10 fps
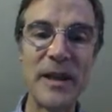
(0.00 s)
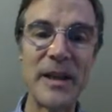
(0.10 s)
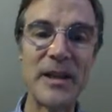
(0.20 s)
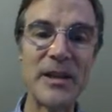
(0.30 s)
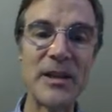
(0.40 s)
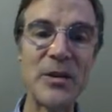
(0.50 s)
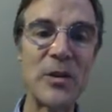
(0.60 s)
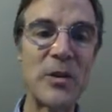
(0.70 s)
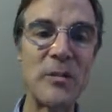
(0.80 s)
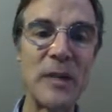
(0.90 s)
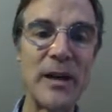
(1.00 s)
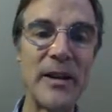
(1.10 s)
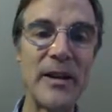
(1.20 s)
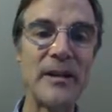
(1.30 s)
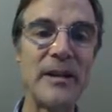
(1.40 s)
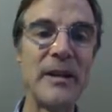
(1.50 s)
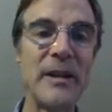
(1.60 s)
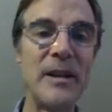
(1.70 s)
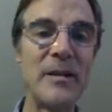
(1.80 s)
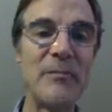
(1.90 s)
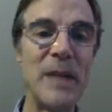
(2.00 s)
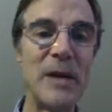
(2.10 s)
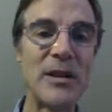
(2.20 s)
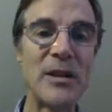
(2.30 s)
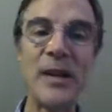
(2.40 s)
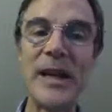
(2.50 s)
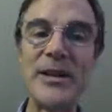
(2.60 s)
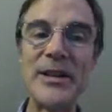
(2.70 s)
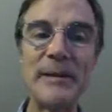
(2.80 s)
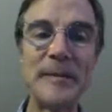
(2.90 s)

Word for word: is controlled by the mouse location.